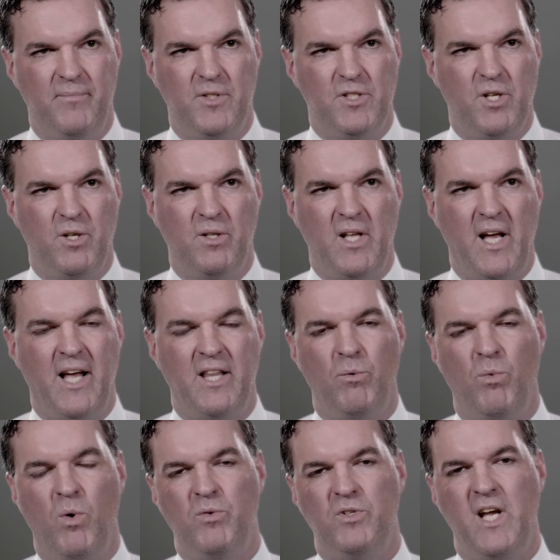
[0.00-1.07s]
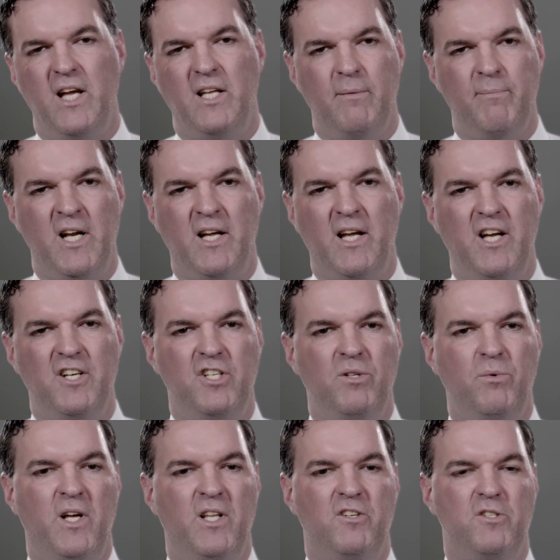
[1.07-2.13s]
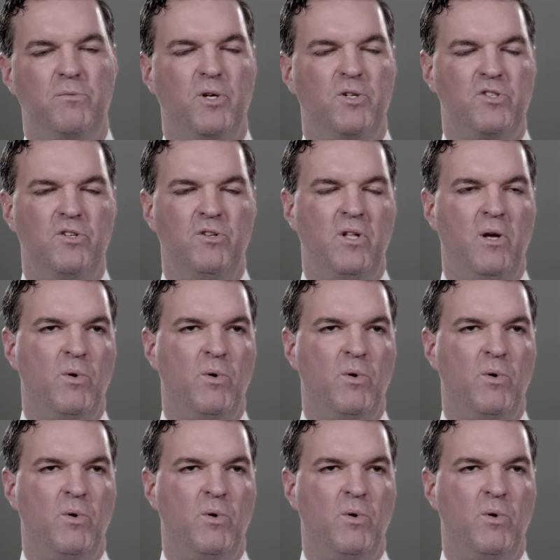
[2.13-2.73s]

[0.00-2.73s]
So they either won't take the medication the way they're supposed to,